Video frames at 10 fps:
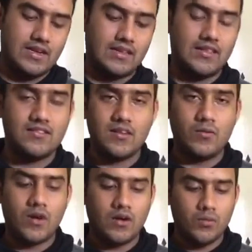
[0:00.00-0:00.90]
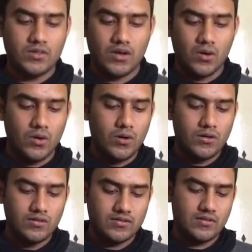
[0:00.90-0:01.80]
and this is the one with the
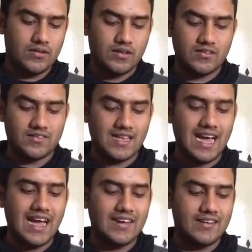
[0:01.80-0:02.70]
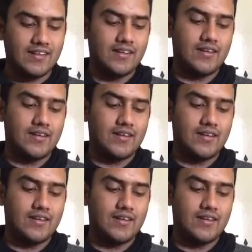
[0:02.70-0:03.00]
holes on the side